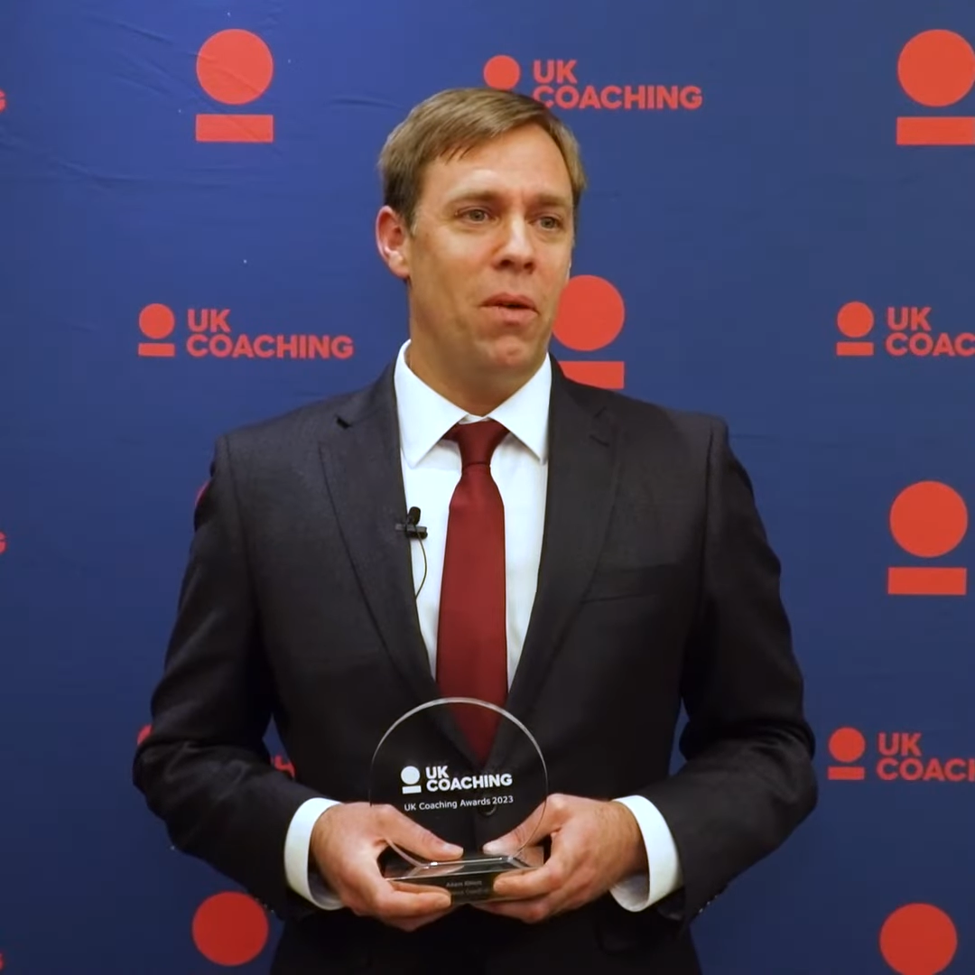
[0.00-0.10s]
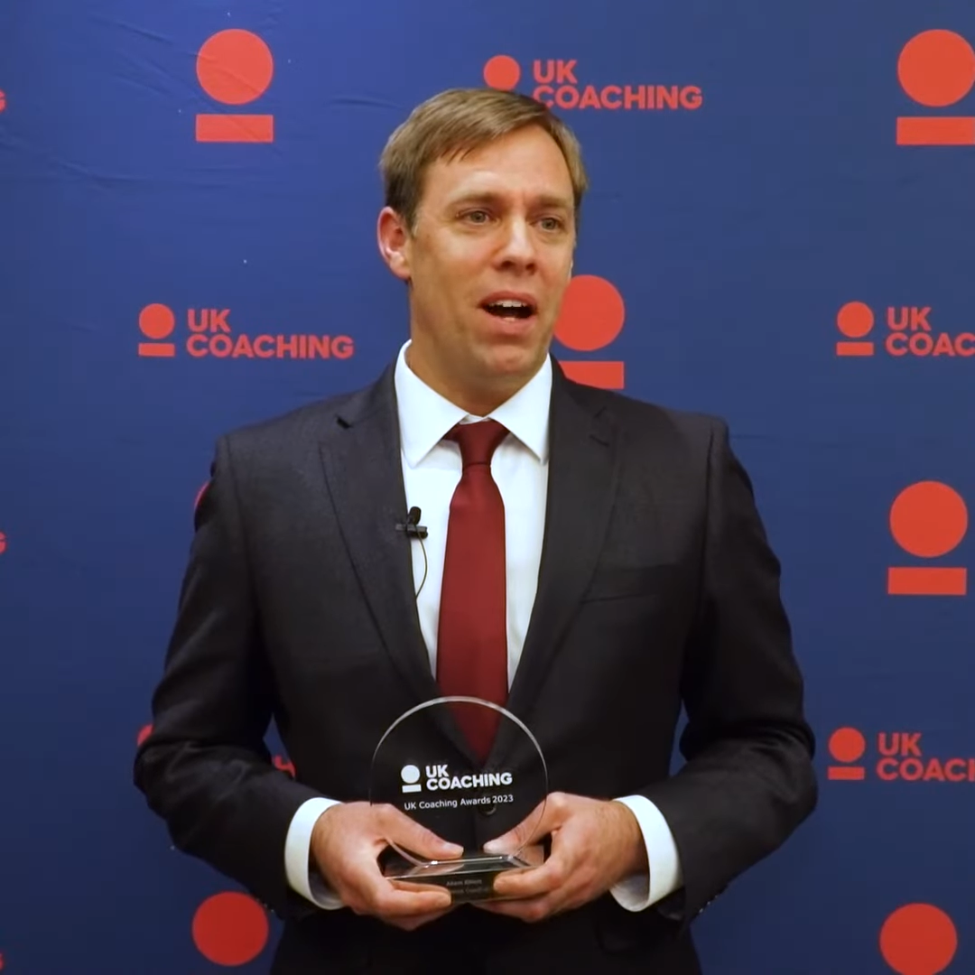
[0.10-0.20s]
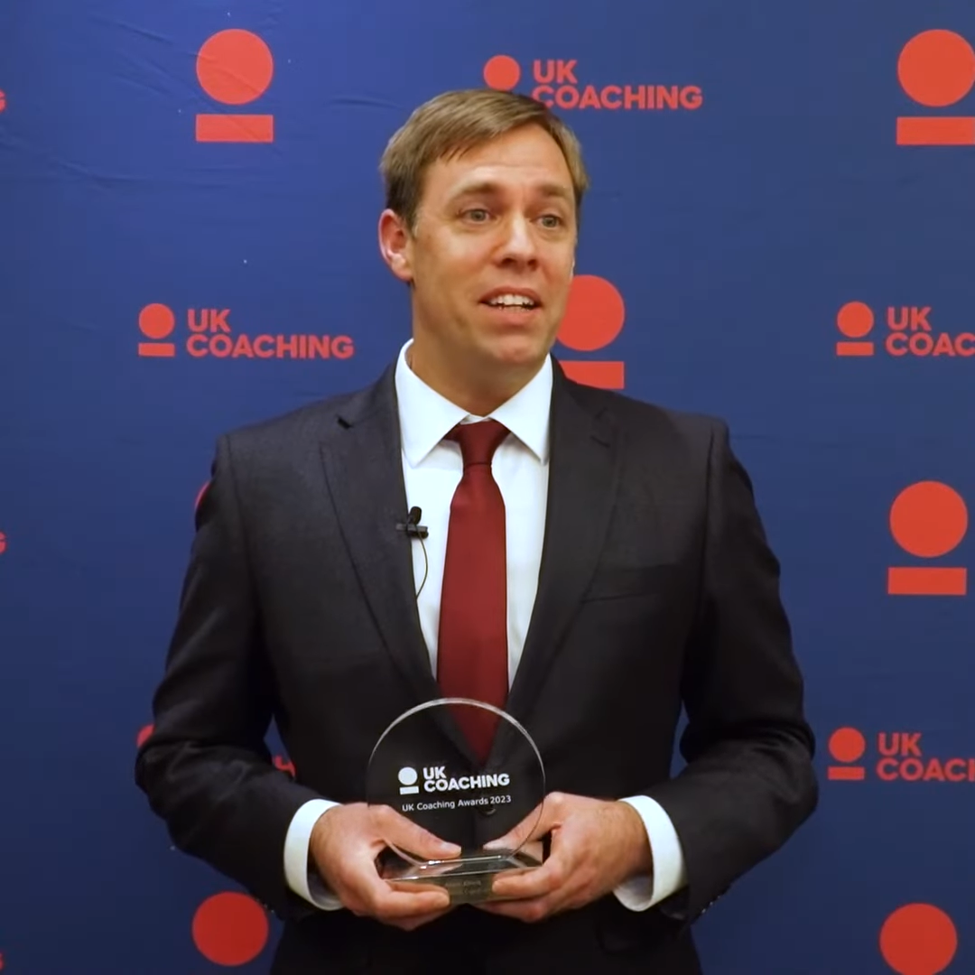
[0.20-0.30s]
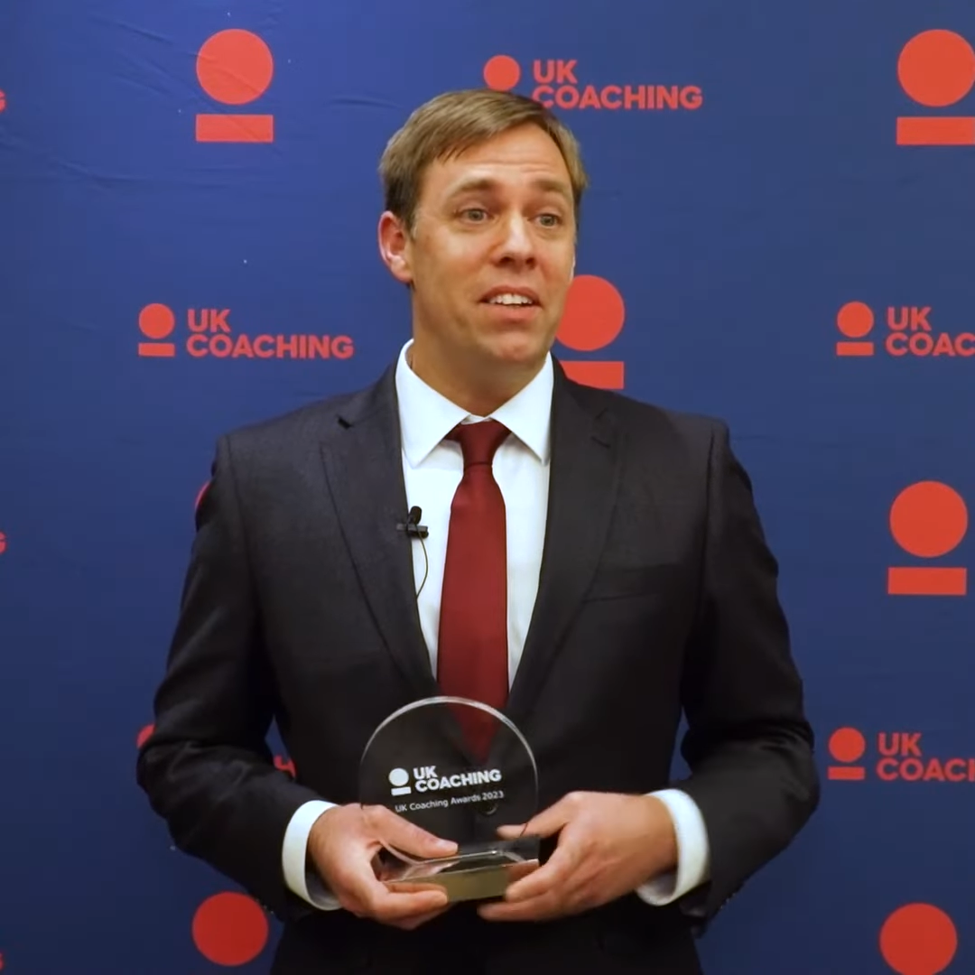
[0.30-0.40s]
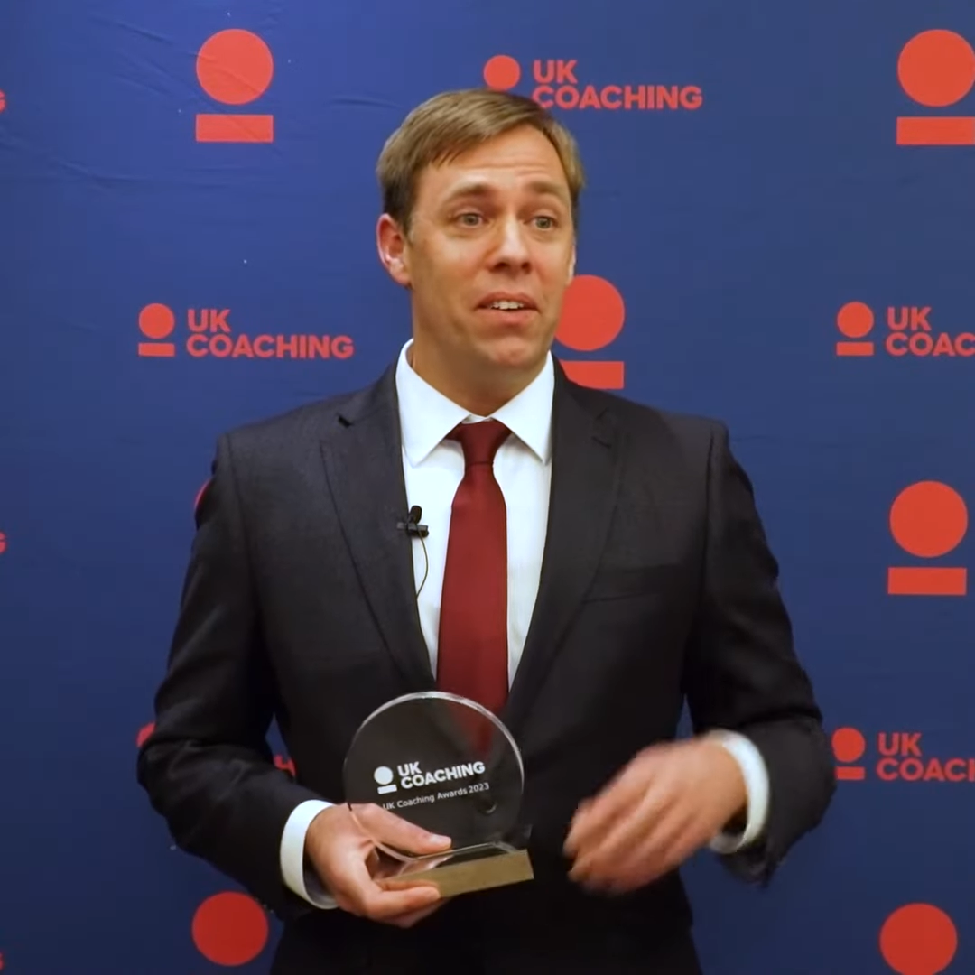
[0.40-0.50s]
what
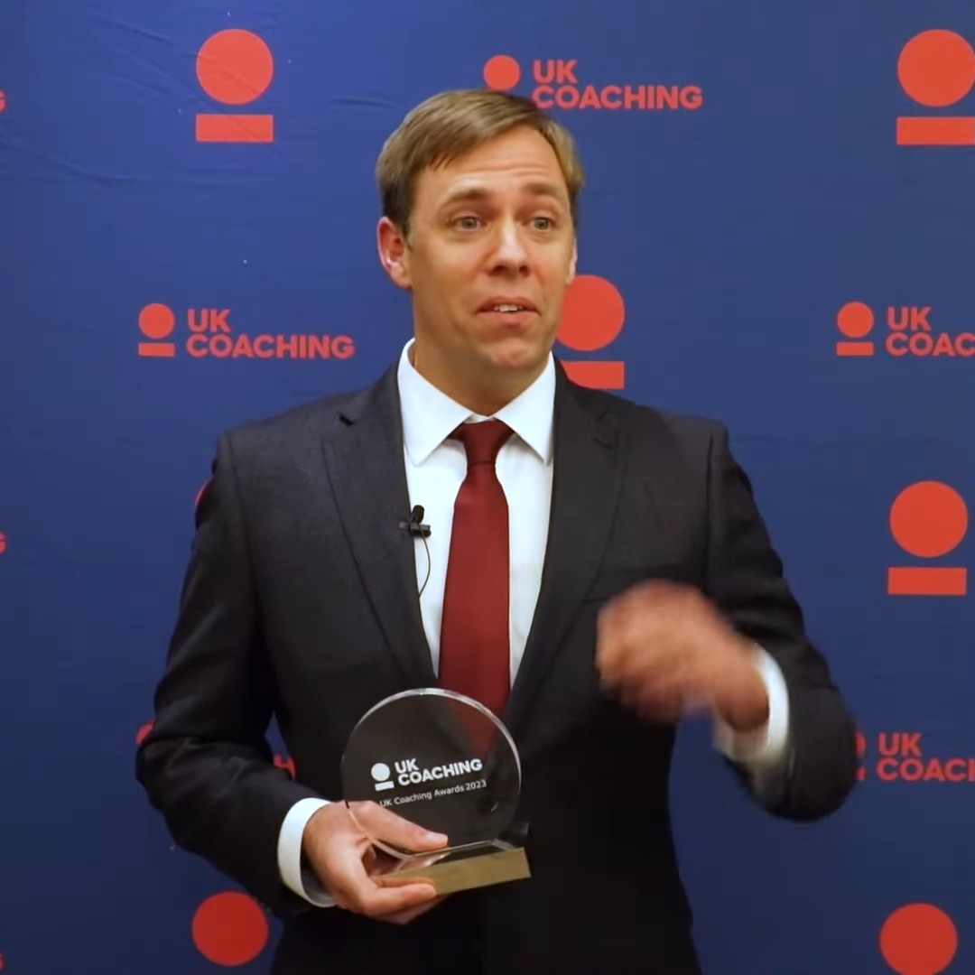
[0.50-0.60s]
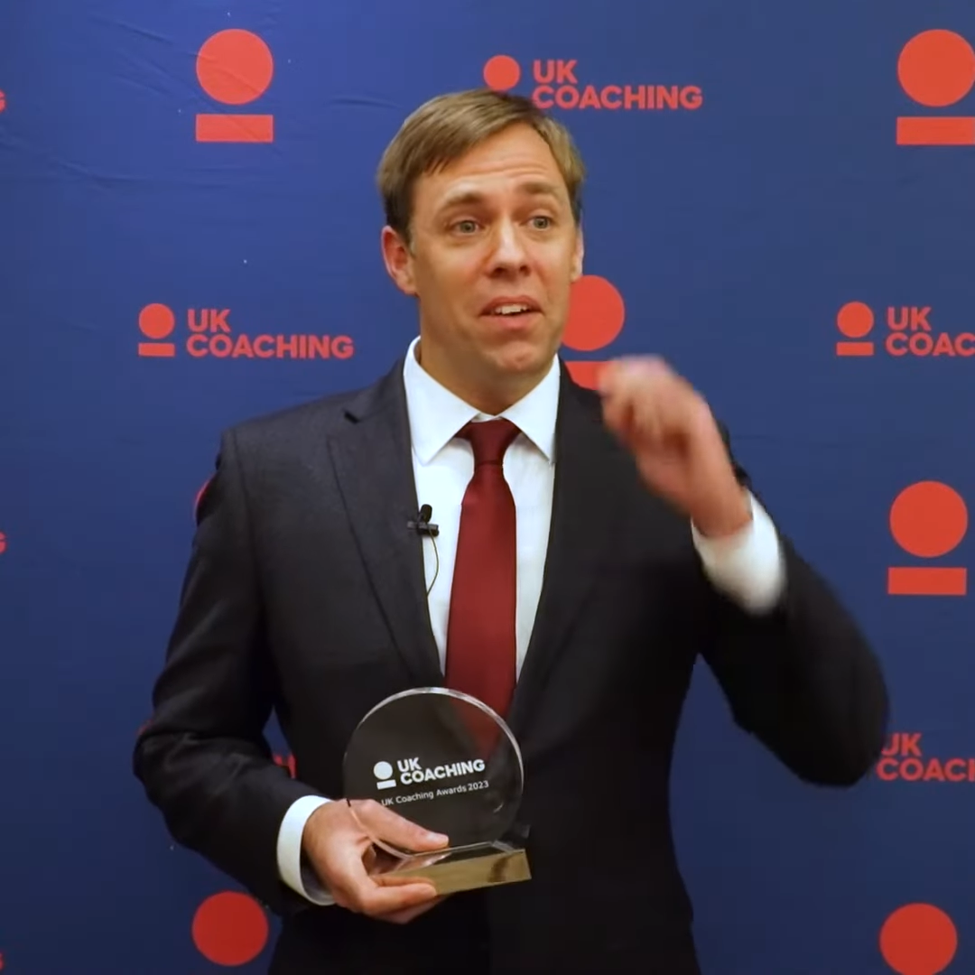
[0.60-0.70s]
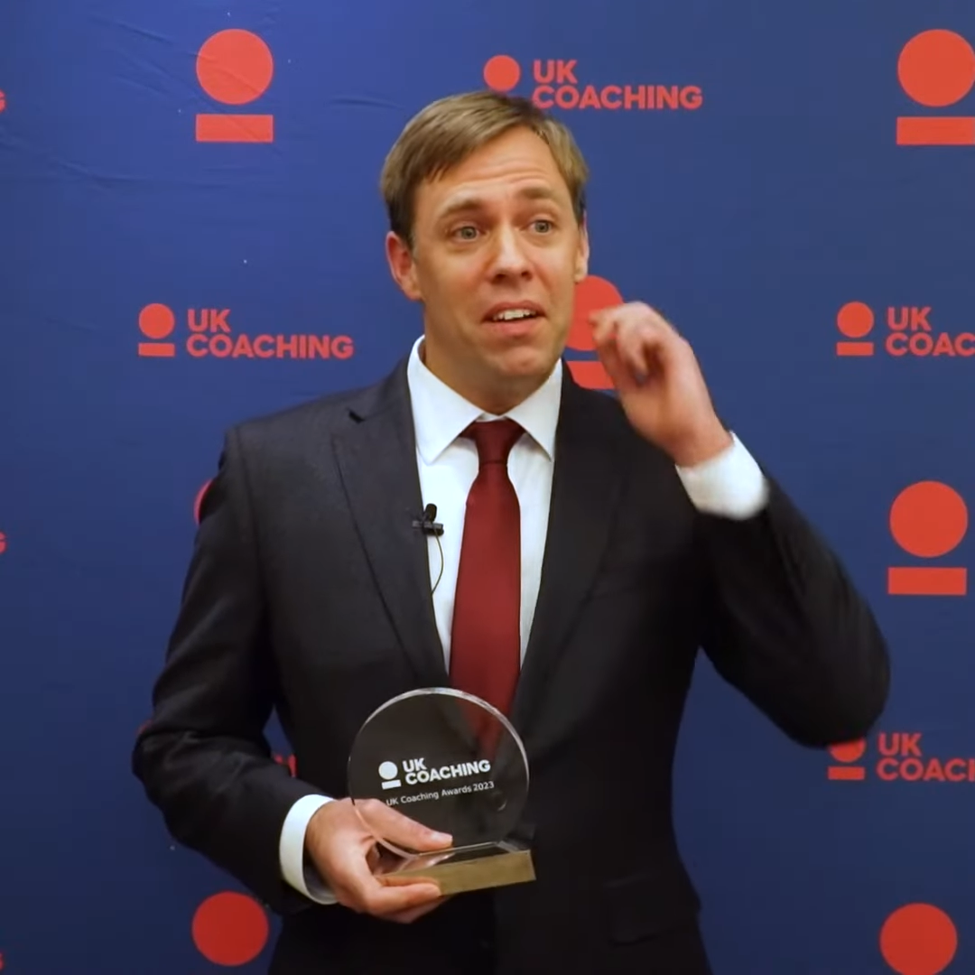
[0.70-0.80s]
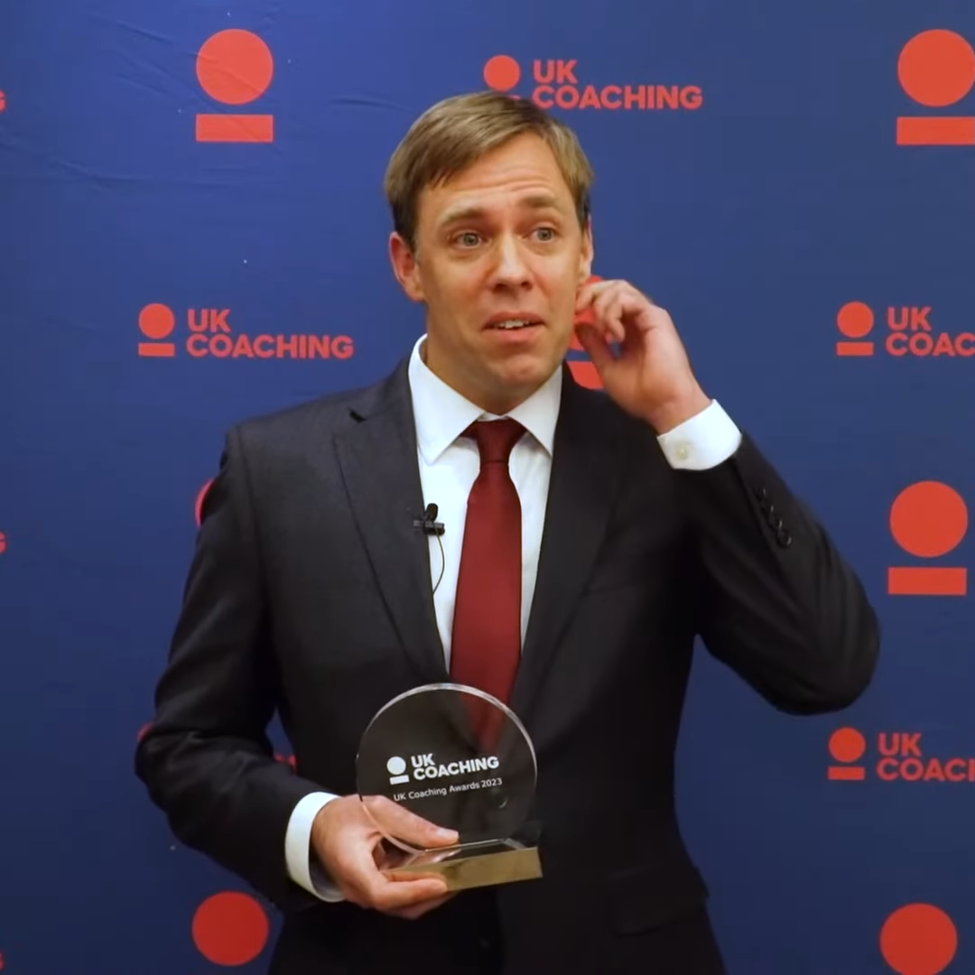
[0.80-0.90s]
I do